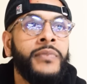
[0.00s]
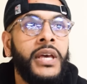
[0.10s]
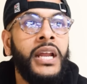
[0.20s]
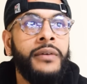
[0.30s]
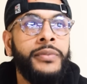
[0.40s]

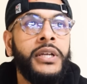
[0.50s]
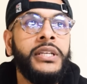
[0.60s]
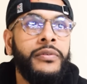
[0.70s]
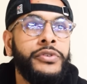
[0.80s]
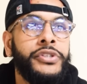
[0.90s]
And I've been a
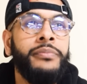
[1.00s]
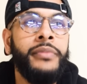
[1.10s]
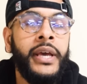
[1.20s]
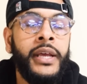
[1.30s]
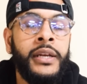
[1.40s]
Devil
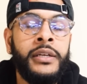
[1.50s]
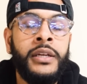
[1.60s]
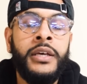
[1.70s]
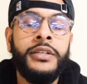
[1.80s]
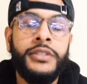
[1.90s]
Jin main
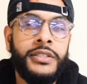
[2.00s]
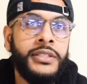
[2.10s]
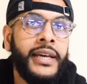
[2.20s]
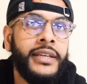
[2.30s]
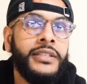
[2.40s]

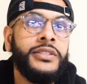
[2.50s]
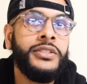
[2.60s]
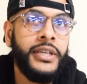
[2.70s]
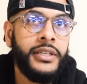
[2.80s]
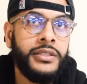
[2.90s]
since Tekken
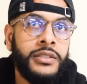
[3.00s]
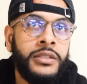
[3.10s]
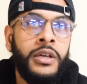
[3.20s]
6.